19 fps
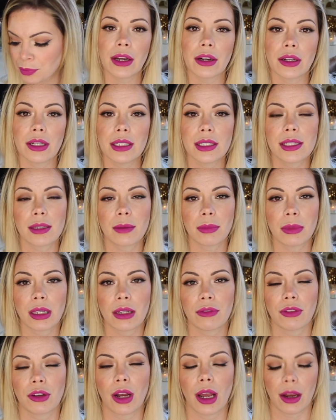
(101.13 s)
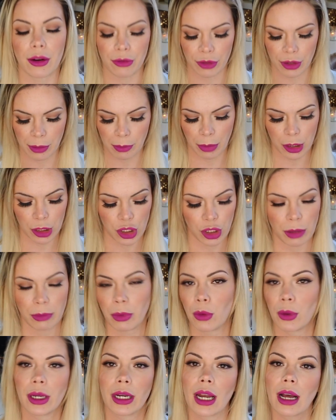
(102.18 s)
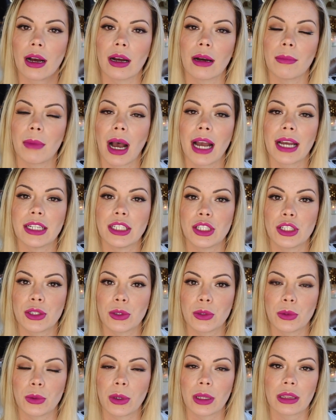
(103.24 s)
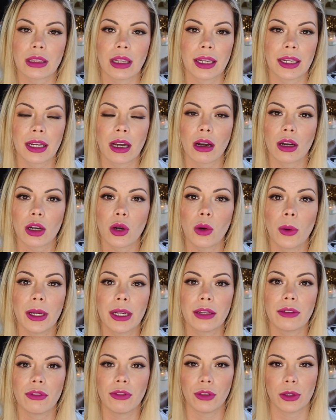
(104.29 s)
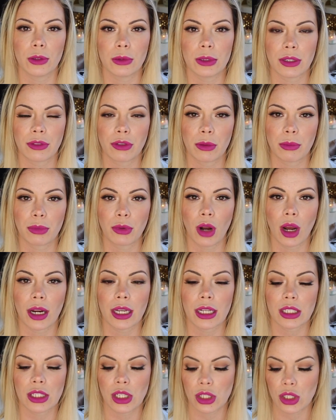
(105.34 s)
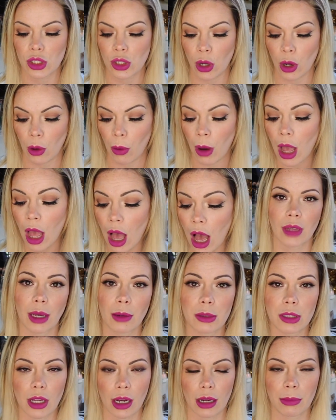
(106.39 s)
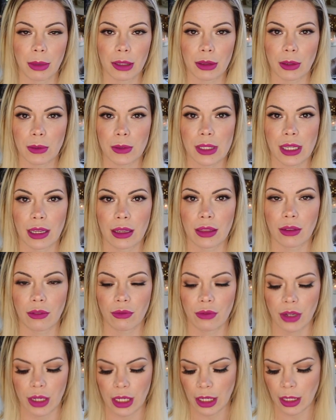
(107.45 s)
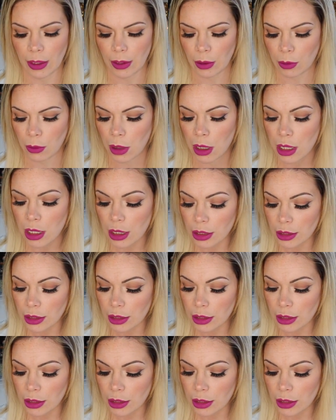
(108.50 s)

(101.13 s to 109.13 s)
There is something for every budget point. Um, I do like quite a few different products, so I will talk about those in the video.